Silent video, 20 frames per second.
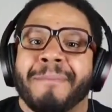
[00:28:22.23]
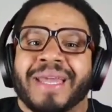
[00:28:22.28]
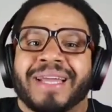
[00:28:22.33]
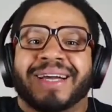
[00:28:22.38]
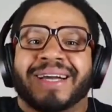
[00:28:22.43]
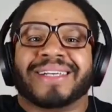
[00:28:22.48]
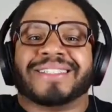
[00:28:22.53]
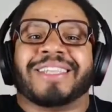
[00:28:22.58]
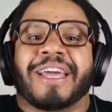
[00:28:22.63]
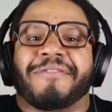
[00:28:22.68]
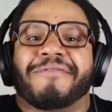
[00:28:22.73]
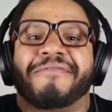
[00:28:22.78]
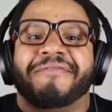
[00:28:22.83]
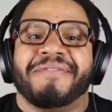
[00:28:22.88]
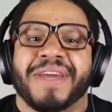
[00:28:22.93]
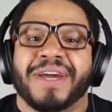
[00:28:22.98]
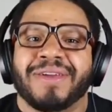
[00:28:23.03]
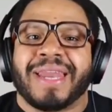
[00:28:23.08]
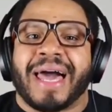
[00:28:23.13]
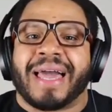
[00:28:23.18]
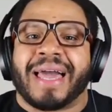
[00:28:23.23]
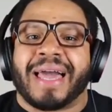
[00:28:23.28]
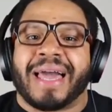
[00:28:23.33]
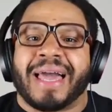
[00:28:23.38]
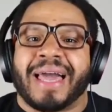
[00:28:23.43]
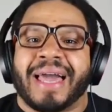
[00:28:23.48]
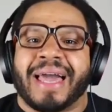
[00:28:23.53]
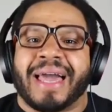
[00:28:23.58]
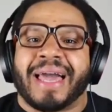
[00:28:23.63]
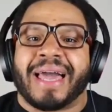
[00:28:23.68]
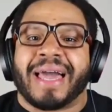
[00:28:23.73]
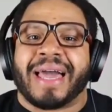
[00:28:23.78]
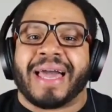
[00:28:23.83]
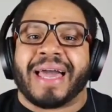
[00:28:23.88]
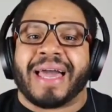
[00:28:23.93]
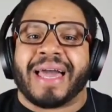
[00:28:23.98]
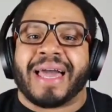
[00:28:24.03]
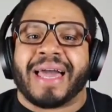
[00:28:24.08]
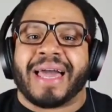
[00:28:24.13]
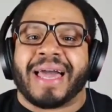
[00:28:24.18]
Because they feel like they're in
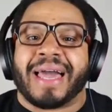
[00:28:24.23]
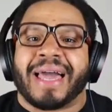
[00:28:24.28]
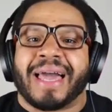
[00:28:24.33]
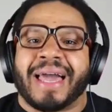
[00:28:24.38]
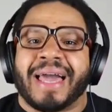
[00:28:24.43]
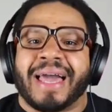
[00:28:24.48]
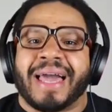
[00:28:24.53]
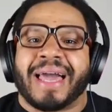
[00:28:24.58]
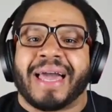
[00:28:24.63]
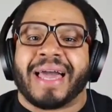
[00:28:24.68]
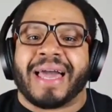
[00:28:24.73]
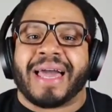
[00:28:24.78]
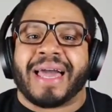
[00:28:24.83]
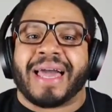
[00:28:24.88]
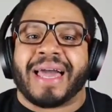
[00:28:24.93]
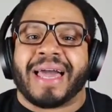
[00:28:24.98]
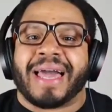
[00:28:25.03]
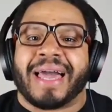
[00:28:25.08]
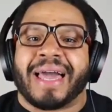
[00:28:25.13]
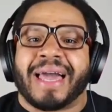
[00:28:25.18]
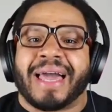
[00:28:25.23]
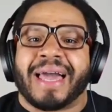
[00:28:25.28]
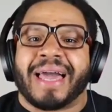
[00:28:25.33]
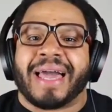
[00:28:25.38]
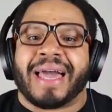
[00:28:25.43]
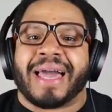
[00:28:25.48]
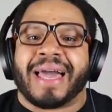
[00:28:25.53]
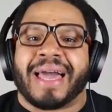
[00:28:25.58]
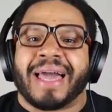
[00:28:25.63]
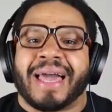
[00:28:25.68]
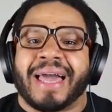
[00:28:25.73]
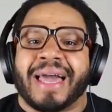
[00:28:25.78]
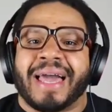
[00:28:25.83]
this thing by themselves.